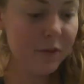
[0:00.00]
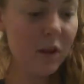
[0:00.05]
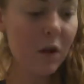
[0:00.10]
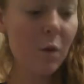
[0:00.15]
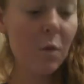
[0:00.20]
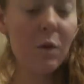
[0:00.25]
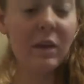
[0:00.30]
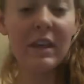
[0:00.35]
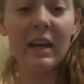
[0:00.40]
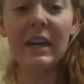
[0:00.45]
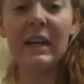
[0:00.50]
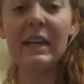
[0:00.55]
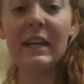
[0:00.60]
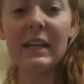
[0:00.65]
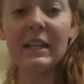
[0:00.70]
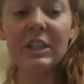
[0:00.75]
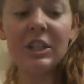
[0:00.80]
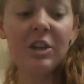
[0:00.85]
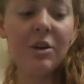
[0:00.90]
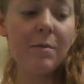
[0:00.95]
Within
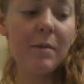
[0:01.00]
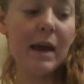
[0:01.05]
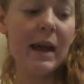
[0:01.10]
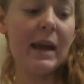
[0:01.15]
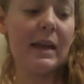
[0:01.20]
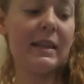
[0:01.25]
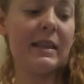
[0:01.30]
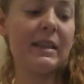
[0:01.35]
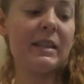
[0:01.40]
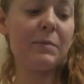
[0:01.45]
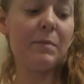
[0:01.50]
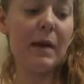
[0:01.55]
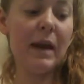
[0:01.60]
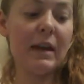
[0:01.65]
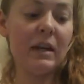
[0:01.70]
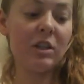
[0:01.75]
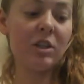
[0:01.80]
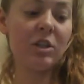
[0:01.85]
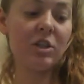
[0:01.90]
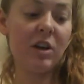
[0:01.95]
each domain, these
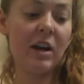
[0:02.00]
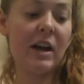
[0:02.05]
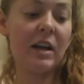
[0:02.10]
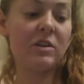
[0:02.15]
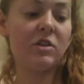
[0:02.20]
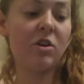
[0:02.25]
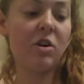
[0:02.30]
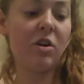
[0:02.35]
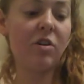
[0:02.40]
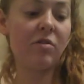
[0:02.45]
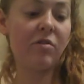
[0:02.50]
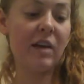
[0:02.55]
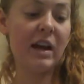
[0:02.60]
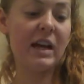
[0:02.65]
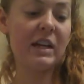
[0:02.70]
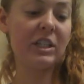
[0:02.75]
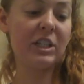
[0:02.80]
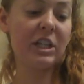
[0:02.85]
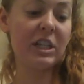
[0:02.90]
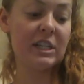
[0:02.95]
beta strands are
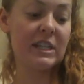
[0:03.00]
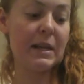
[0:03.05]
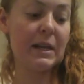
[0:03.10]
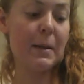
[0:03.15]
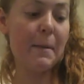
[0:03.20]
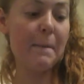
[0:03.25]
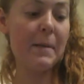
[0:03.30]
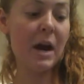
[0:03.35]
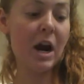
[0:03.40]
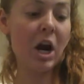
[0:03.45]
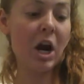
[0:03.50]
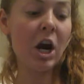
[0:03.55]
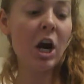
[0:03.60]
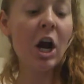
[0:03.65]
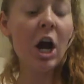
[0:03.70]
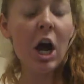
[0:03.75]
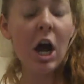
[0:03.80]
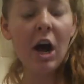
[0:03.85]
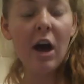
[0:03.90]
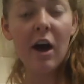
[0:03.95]
arranged such that a
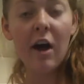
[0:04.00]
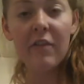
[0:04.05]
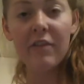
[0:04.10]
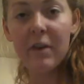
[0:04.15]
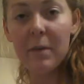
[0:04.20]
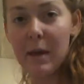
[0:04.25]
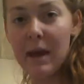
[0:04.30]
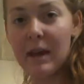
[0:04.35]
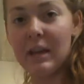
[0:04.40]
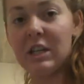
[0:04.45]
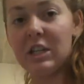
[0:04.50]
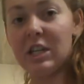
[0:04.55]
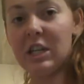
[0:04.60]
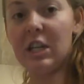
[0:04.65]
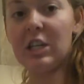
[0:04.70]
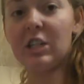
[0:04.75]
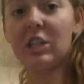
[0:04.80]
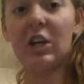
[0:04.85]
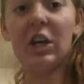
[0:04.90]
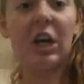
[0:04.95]
pair of the beta
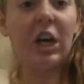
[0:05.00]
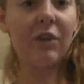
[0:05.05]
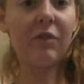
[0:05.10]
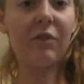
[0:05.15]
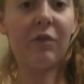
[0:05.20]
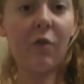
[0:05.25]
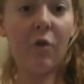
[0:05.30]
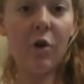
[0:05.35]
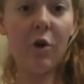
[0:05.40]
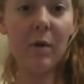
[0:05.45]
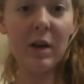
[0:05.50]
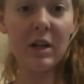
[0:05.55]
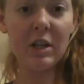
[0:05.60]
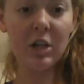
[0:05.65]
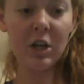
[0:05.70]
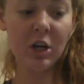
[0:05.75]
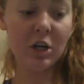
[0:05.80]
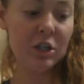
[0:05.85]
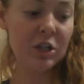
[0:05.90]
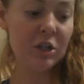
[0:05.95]
sheets are going to form a
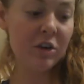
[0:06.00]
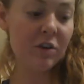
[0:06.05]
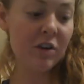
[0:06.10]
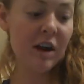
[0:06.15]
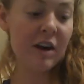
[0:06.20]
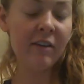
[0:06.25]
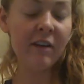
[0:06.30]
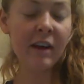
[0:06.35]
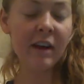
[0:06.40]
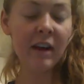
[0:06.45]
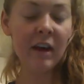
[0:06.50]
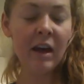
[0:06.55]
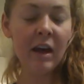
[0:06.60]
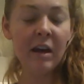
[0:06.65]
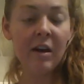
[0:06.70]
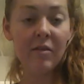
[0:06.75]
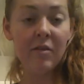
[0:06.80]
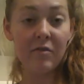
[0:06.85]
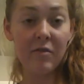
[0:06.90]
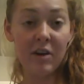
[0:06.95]
tertiary,
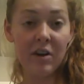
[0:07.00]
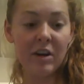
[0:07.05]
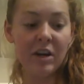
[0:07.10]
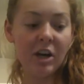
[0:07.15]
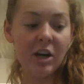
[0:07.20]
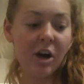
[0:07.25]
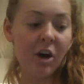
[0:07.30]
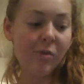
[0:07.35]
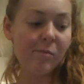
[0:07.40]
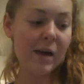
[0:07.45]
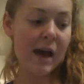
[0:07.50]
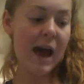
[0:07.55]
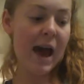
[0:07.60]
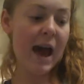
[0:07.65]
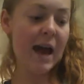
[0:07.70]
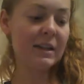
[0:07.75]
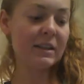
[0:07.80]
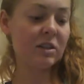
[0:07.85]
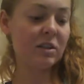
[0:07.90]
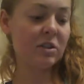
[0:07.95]
very
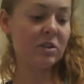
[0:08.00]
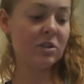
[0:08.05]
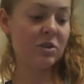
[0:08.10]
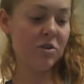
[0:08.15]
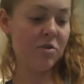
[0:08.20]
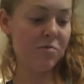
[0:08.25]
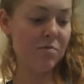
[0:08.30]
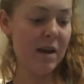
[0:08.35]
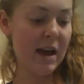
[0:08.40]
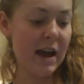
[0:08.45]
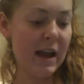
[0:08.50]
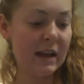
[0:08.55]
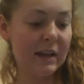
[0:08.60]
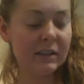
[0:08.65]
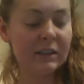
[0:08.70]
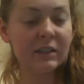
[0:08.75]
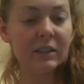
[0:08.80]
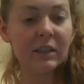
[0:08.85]
compact domain.